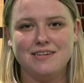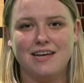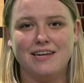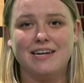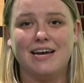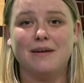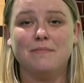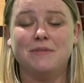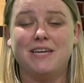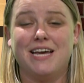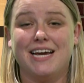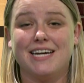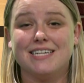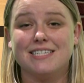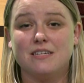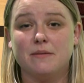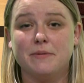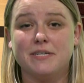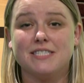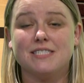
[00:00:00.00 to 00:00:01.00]
and I'm the
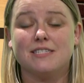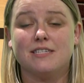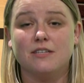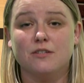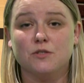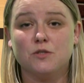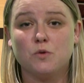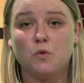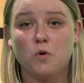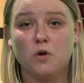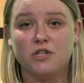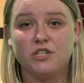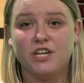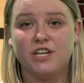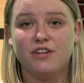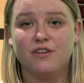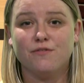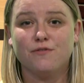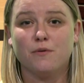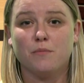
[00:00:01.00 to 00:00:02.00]
Academic Skills
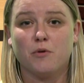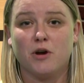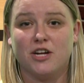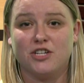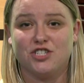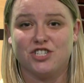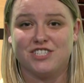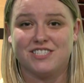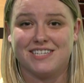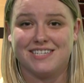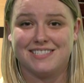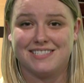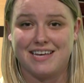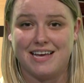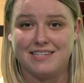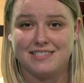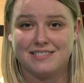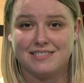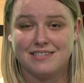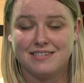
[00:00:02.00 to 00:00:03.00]
Coordinator for Project
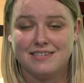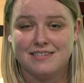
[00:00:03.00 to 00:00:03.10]
Success.